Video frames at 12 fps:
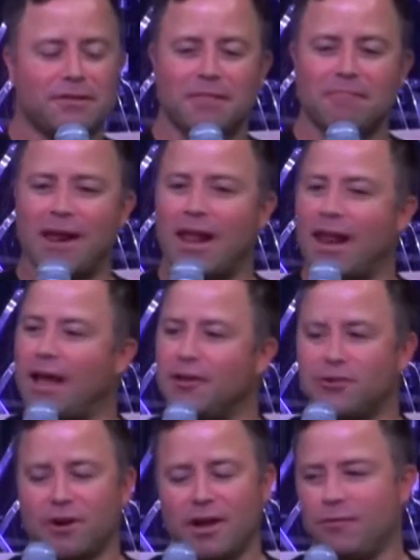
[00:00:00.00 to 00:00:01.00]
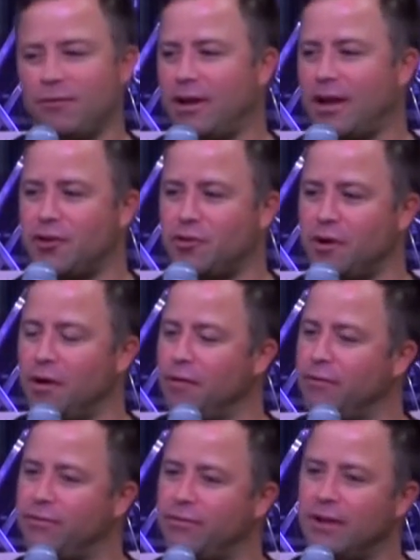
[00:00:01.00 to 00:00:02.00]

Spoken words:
to the metal, and I drove.